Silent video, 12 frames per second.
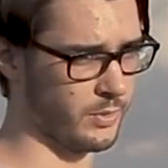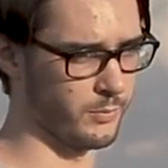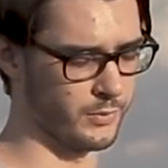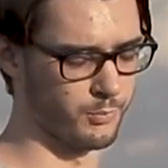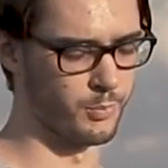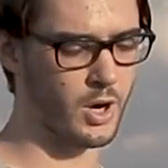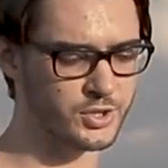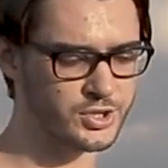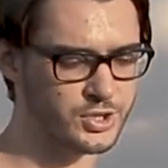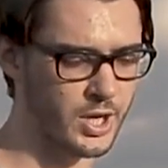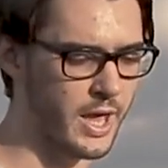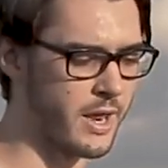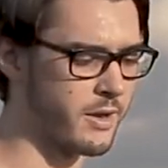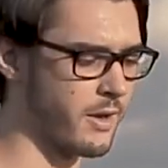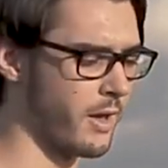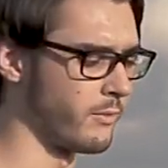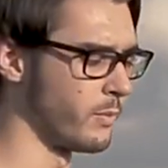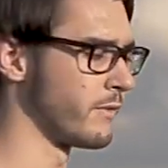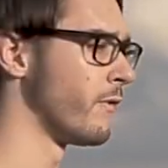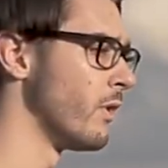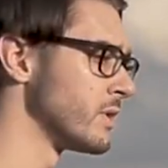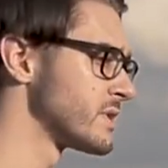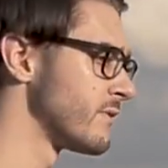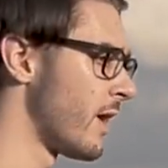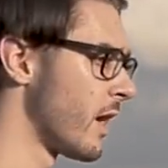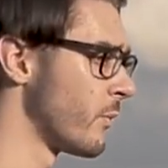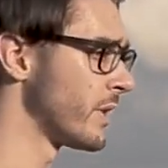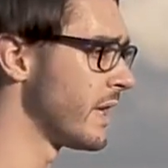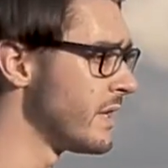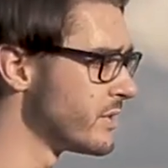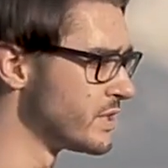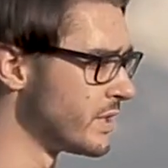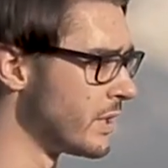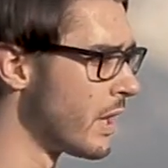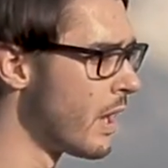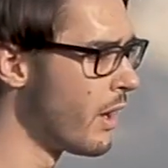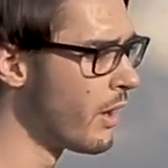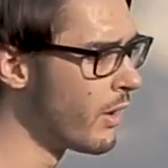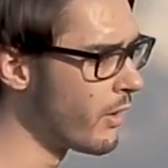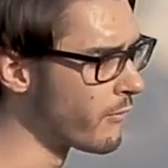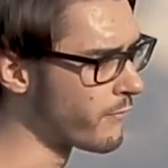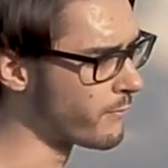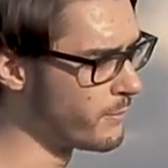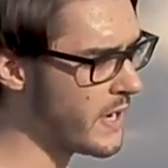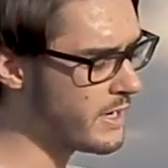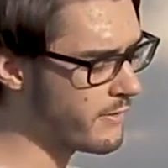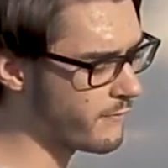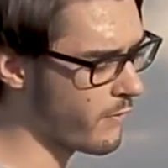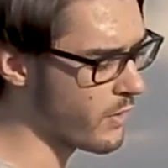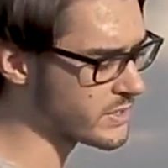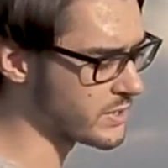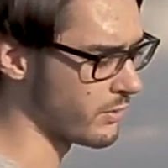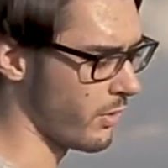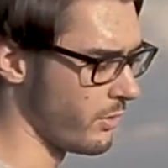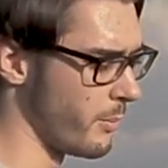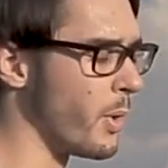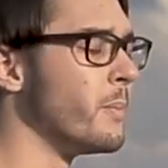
with Bosch and with Volkswagen, with Energy, mainly focused on the